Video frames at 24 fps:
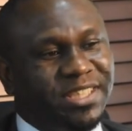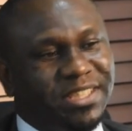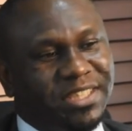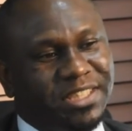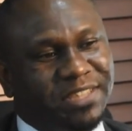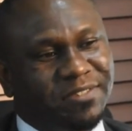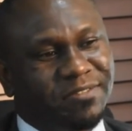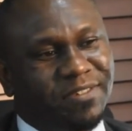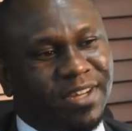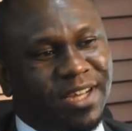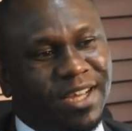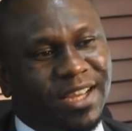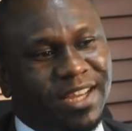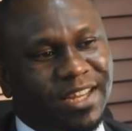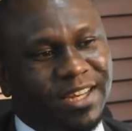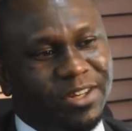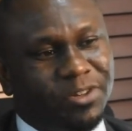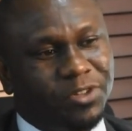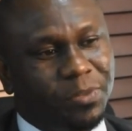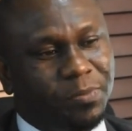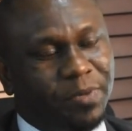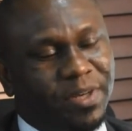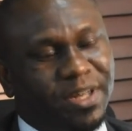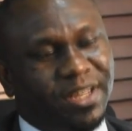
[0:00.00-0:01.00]
to reach this
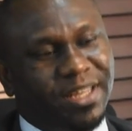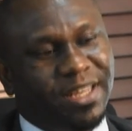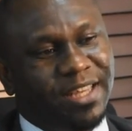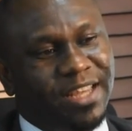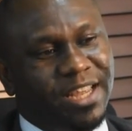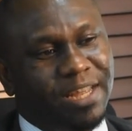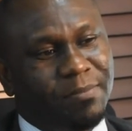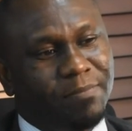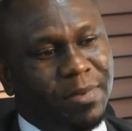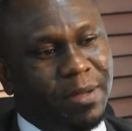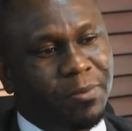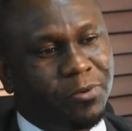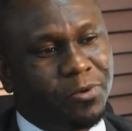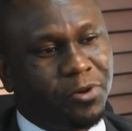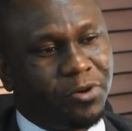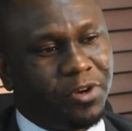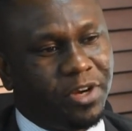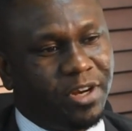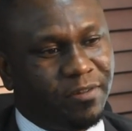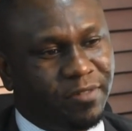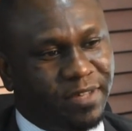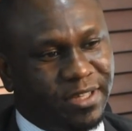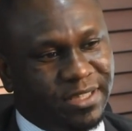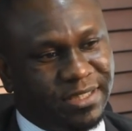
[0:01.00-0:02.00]
far in orthopedic care in
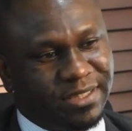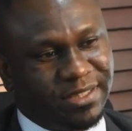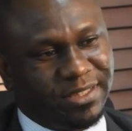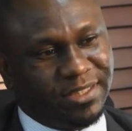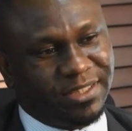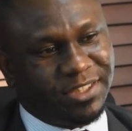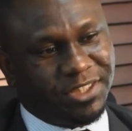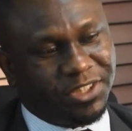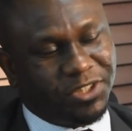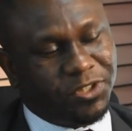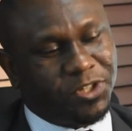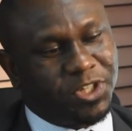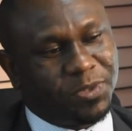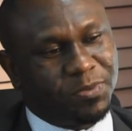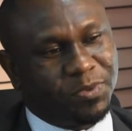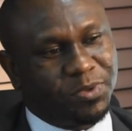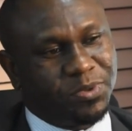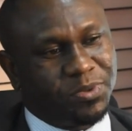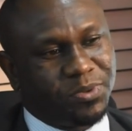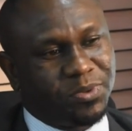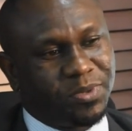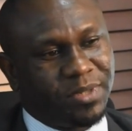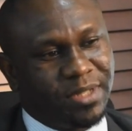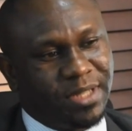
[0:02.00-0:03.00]
Babcock University Teaching
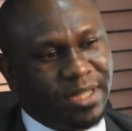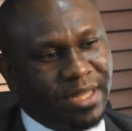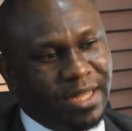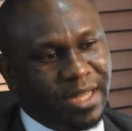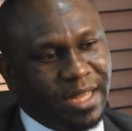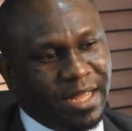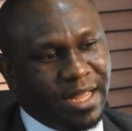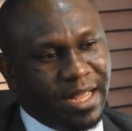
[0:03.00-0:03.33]
Hospital.